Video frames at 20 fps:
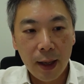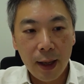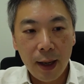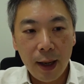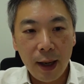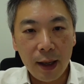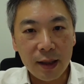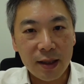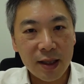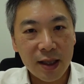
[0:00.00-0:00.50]

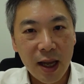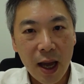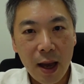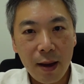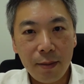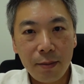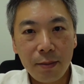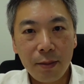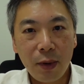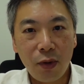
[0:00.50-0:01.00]
a
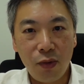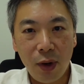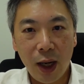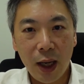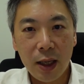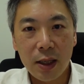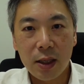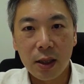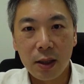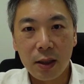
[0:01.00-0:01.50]

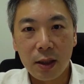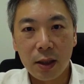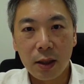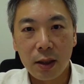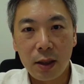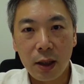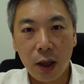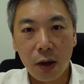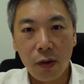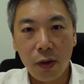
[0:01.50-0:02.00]
STEM-related
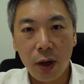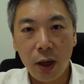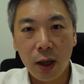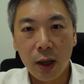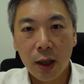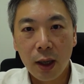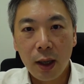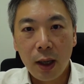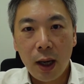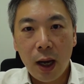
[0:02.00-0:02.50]
degree,
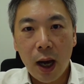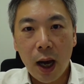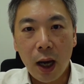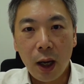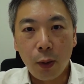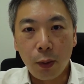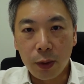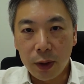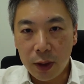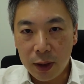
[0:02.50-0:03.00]
I
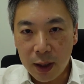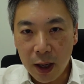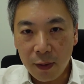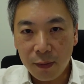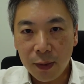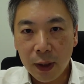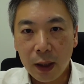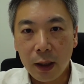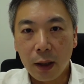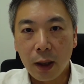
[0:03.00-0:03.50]
would
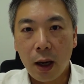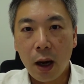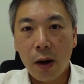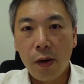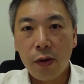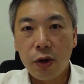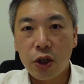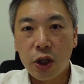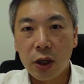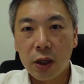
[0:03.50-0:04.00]
definitely
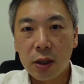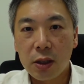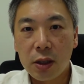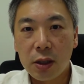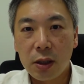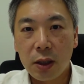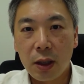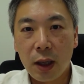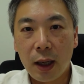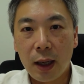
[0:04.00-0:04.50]
encourage it.
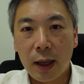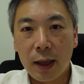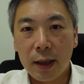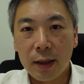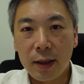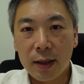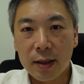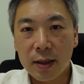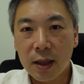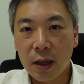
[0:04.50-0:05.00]
The
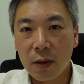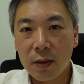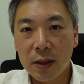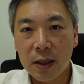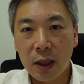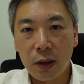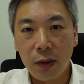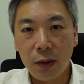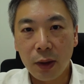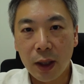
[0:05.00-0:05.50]
skills
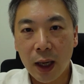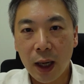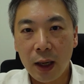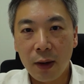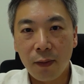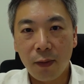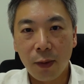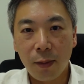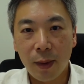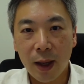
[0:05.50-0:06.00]
that you gain
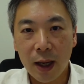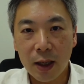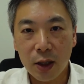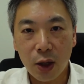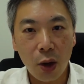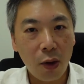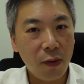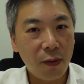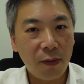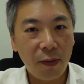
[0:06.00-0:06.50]
from that
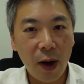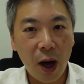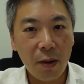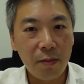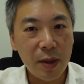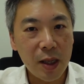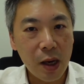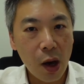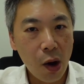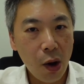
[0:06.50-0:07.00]
go far
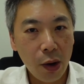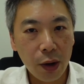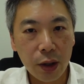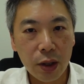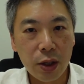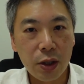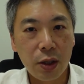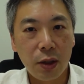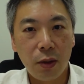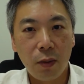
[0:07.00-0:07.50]

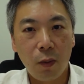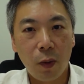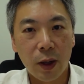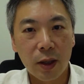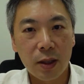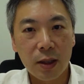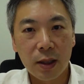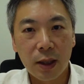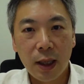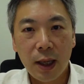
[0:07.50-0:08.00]
beyond
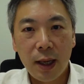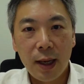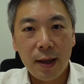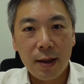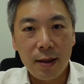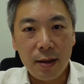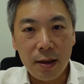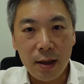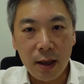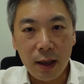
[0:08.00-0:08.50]
what
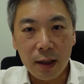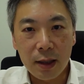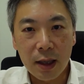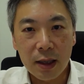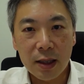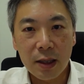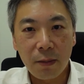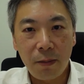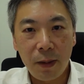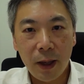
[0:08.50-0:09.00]
the
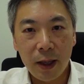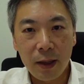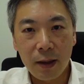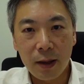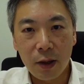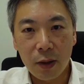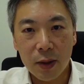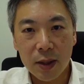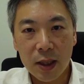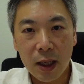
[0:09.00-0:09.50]
discipline that
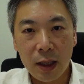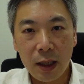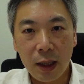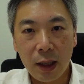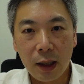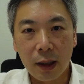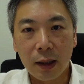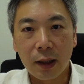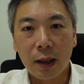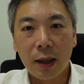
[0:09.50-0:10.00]
you're
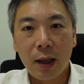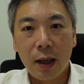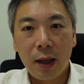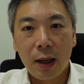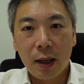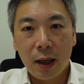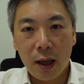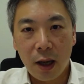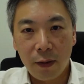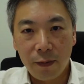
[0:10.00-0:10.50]
studying
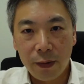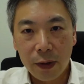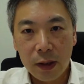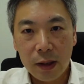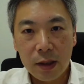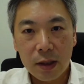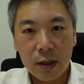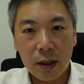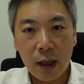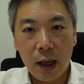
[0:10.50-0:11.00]

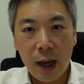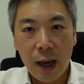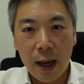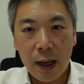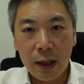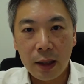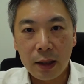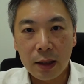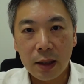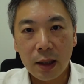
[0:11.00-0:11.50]
covers,
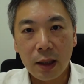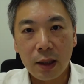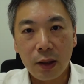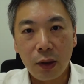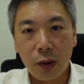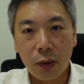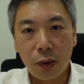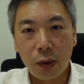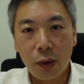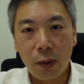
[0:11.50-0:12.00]
and
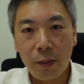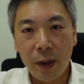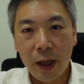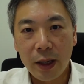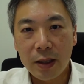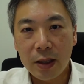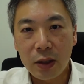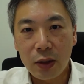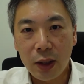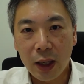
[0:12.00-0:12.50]
your
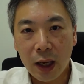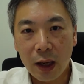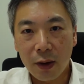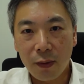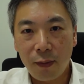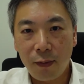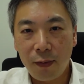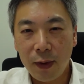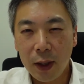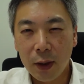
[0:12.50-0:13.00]
ability to get a
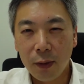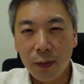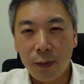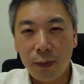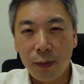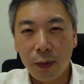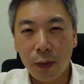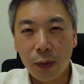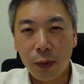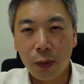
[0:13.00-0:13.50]
feel
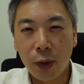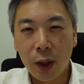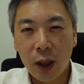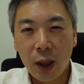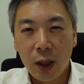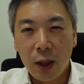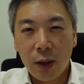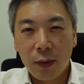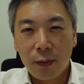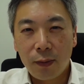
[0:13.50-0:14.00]
for
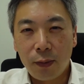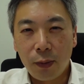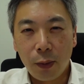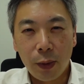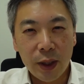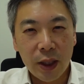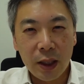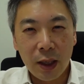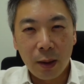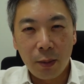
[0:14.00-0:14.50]
what
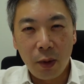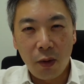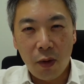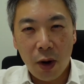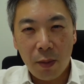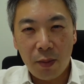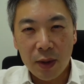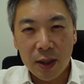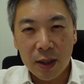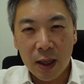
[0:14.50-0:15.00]
a number
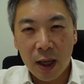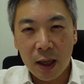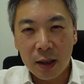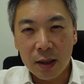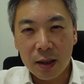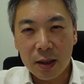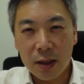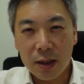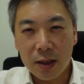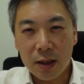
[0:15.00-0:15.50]

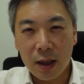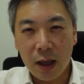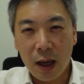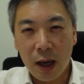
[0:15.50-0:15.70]
represents,